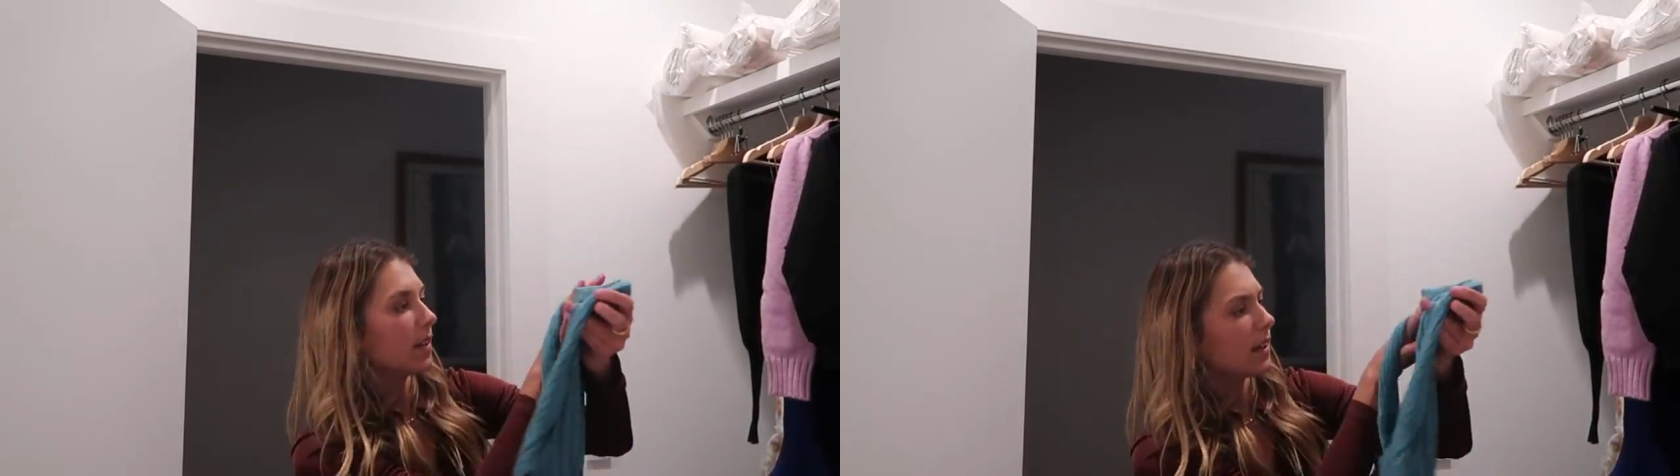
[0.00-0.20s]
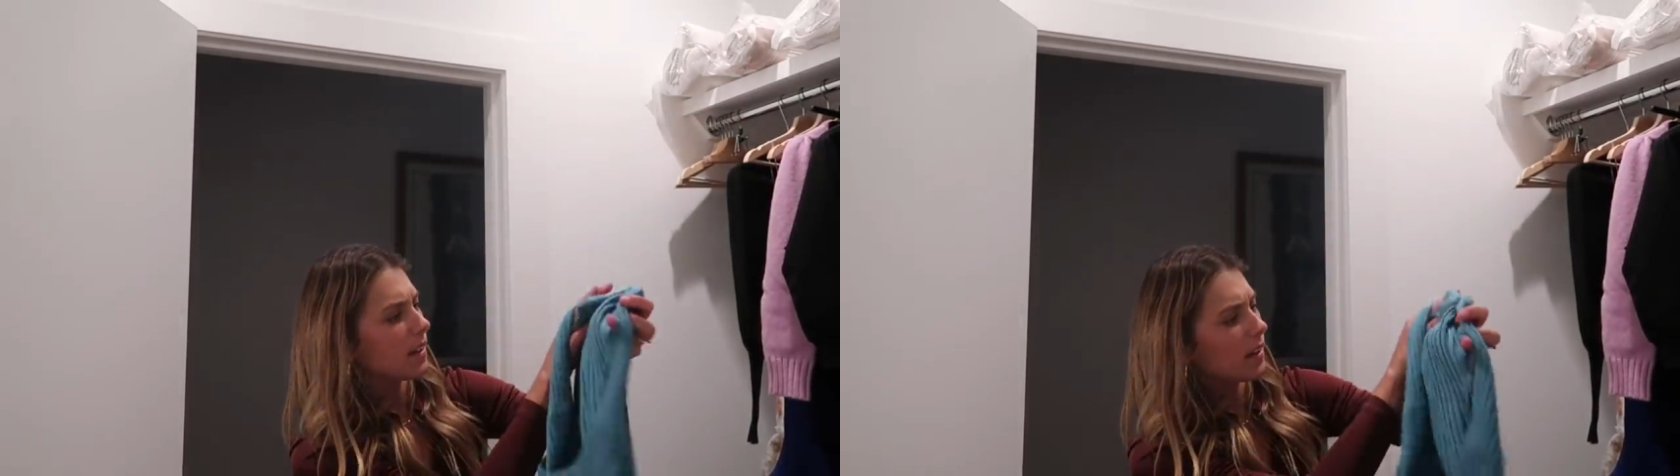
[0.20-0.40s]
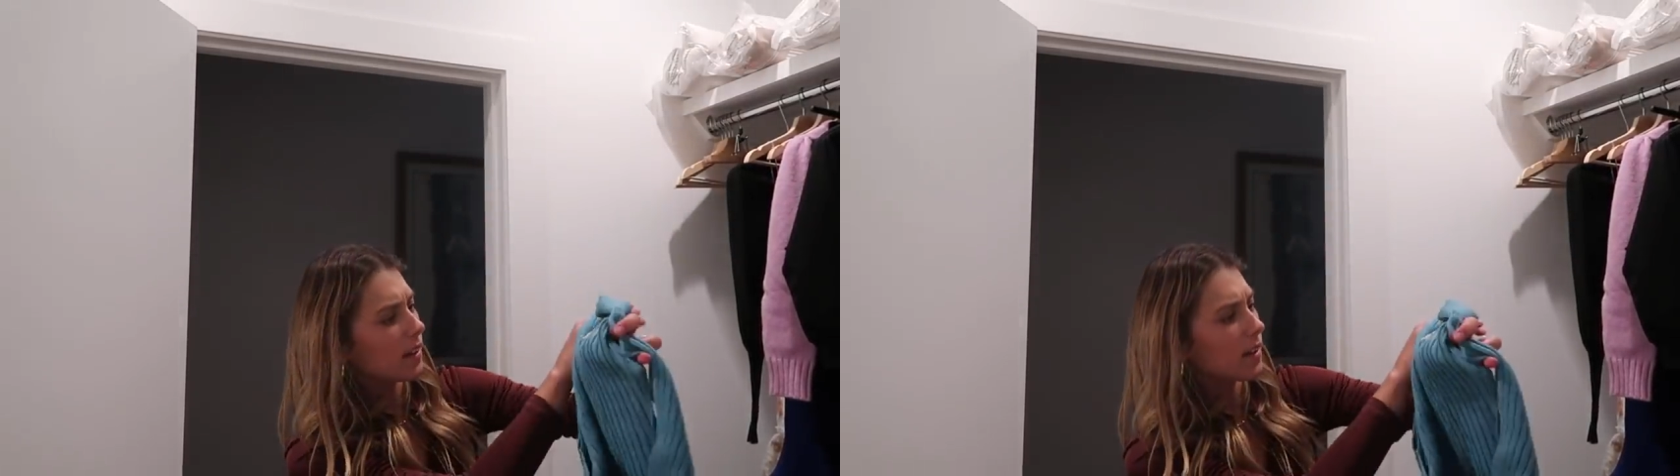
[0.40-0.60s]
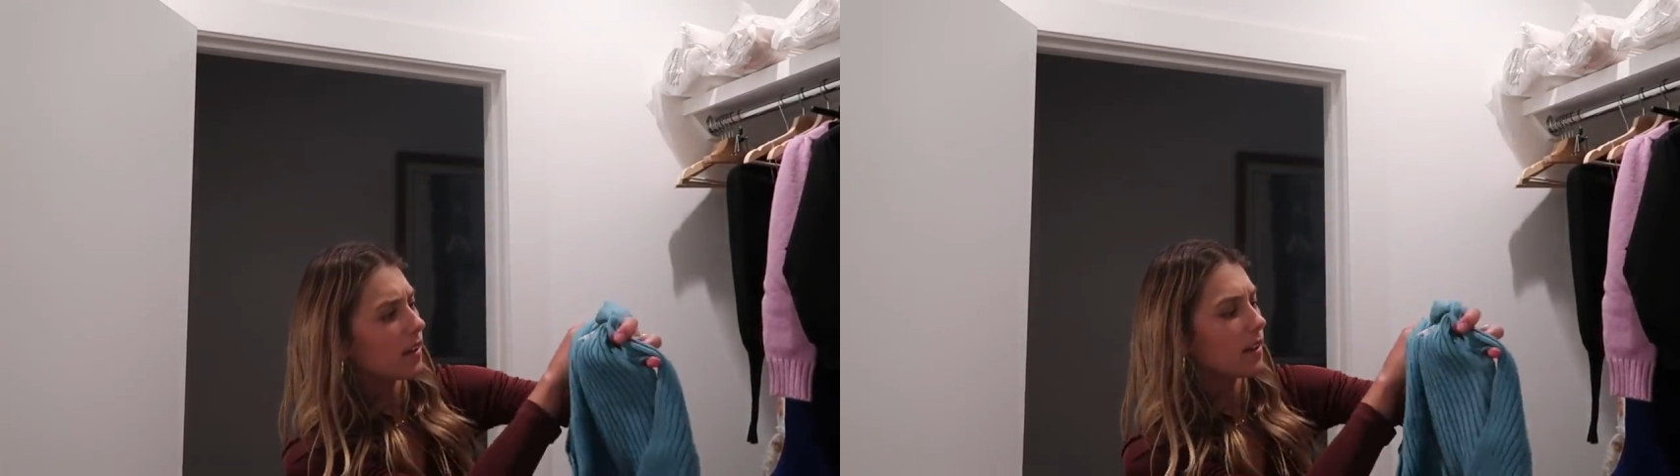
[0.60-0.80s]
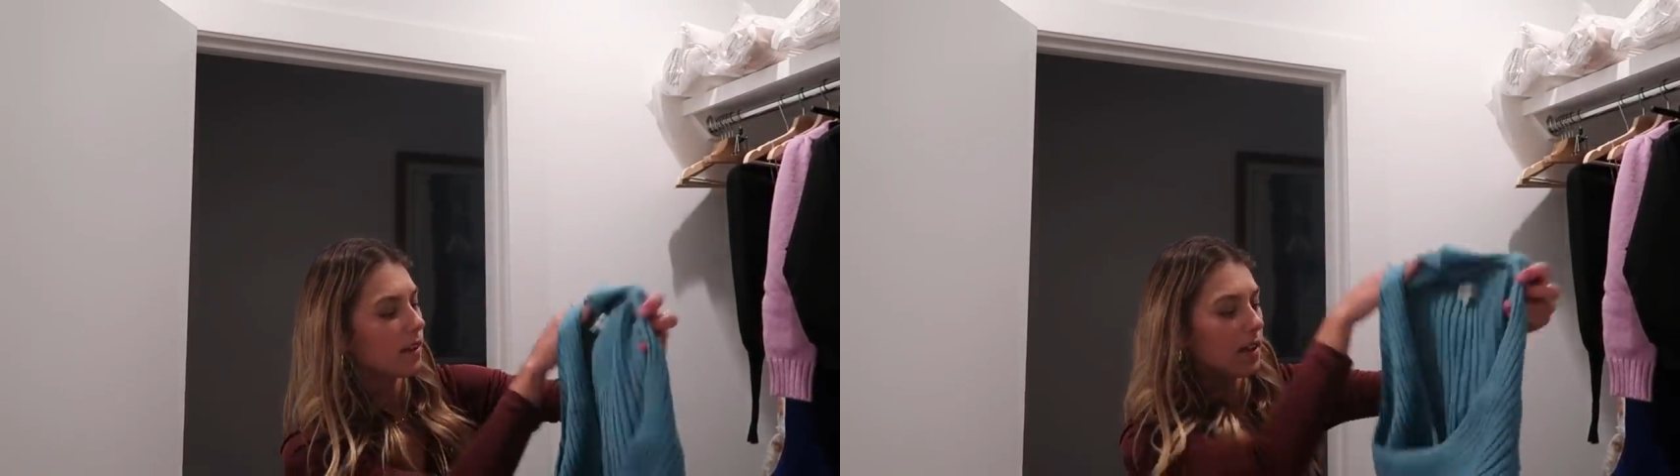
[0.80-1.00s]
I think.
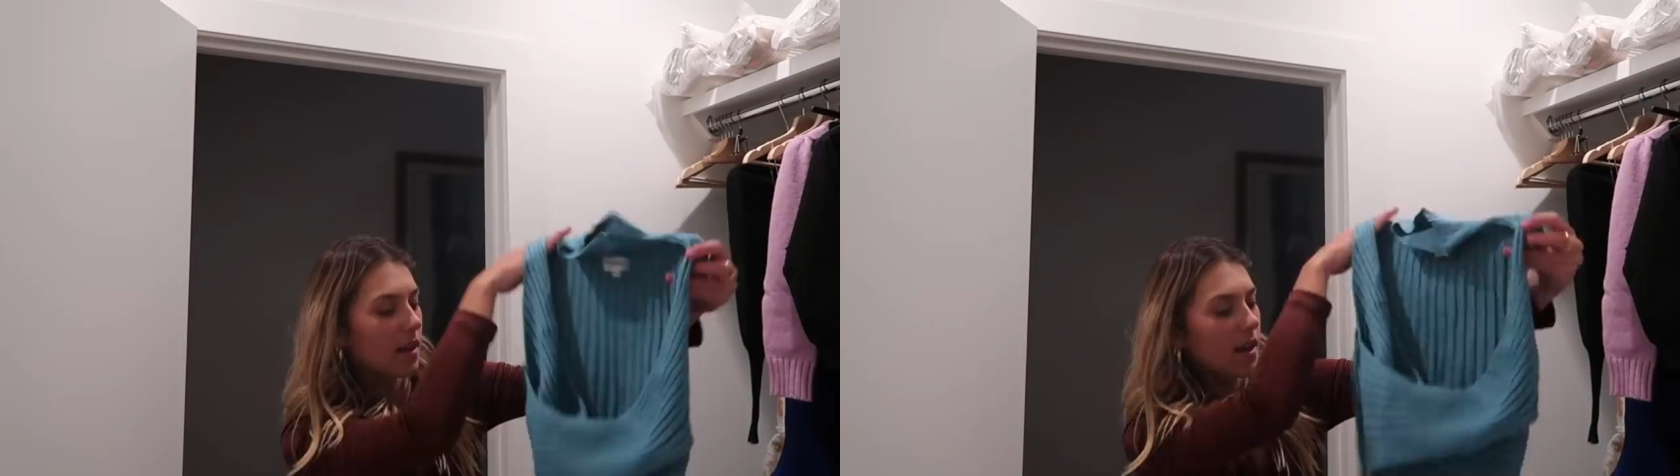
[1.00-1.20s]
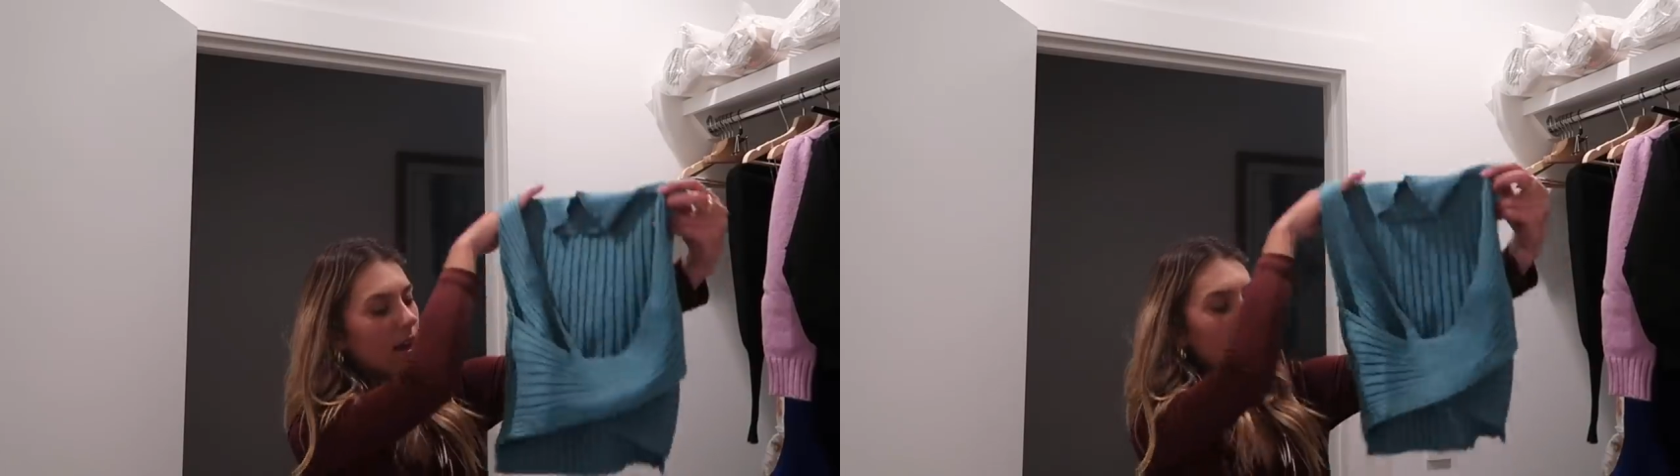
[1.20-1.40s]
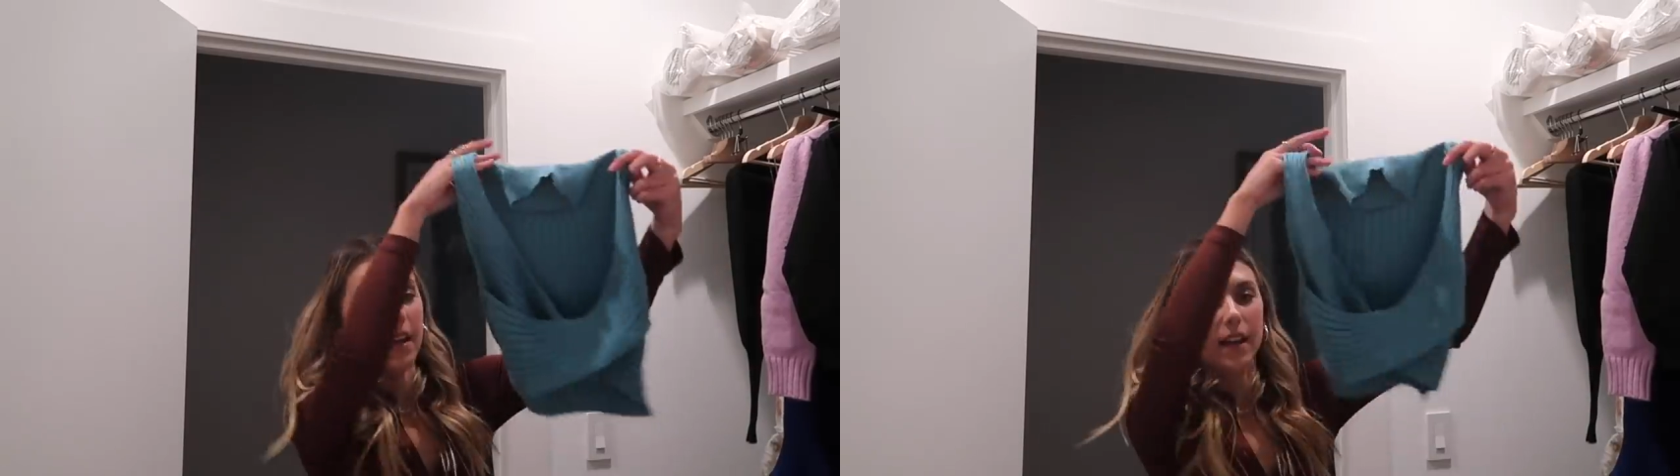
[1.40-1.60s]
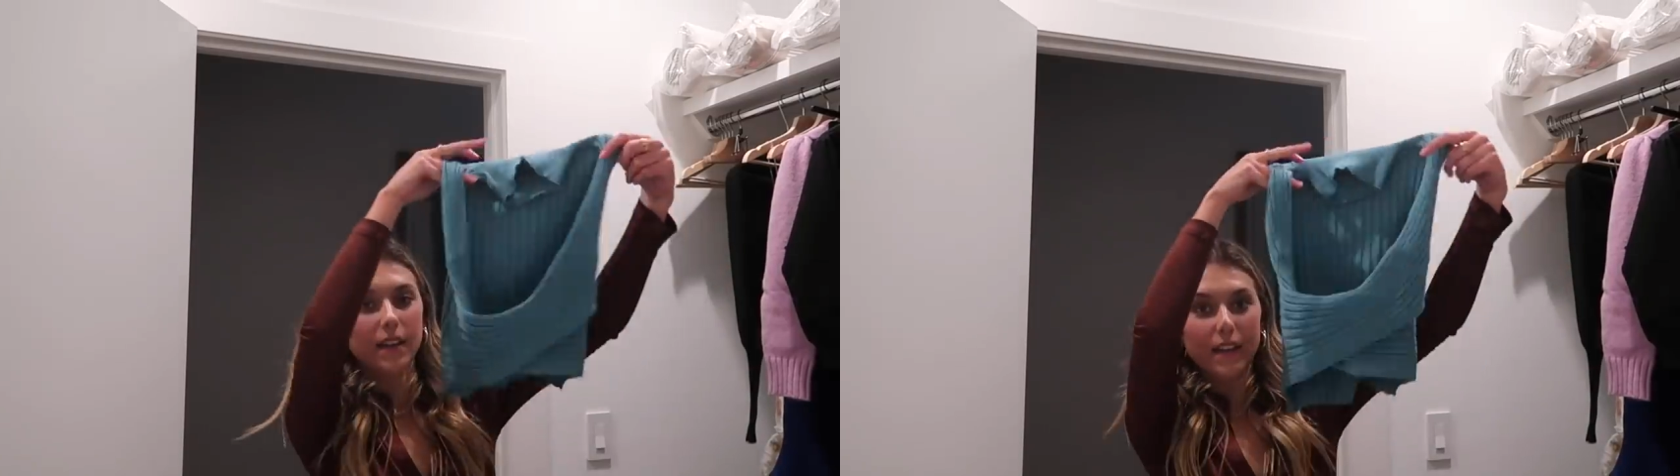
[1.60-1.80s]
And